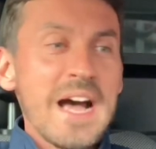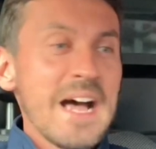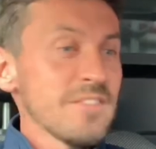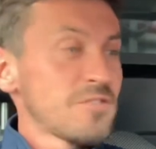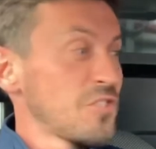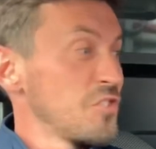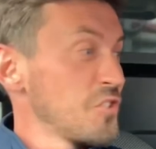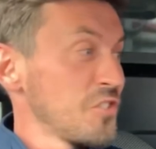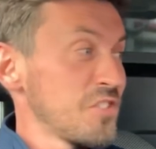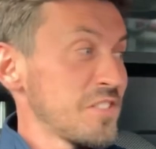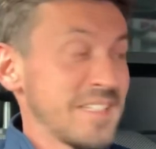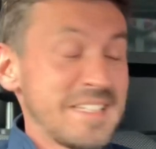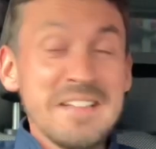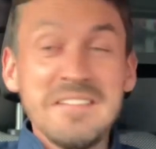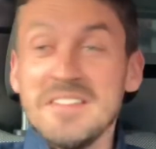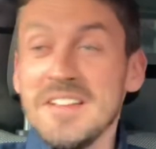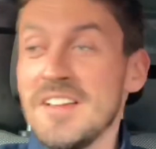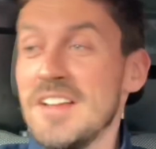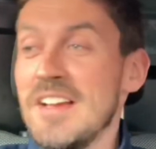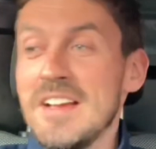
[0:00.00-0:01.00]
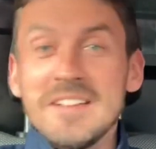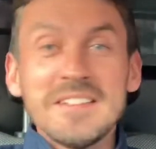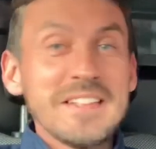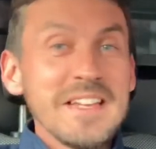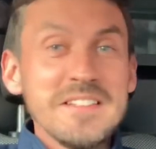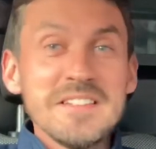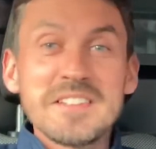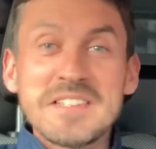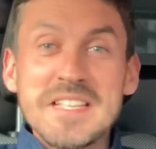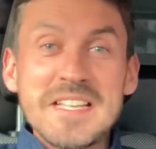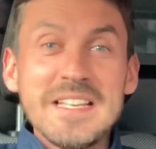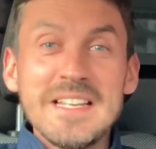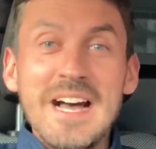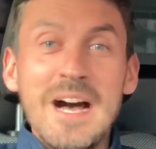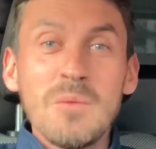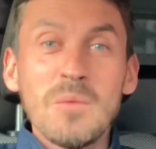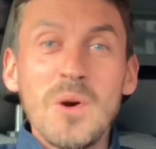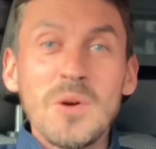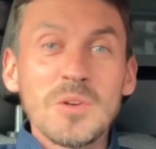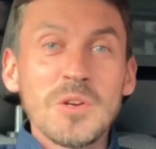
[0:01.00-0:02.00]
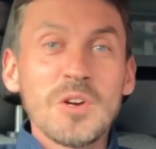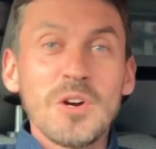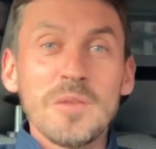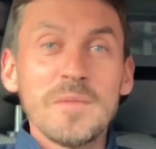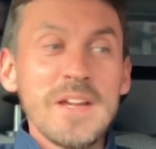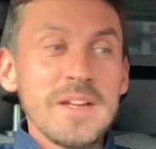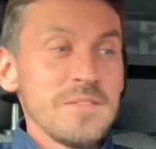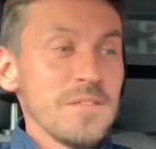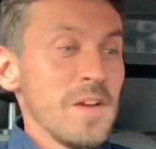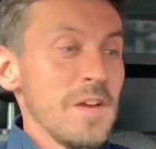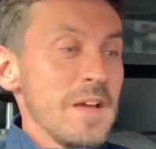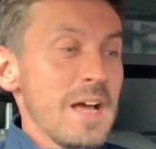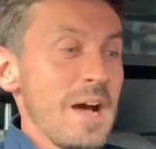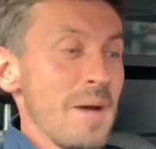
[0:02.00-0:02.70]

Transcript: I just didn't see that one coming.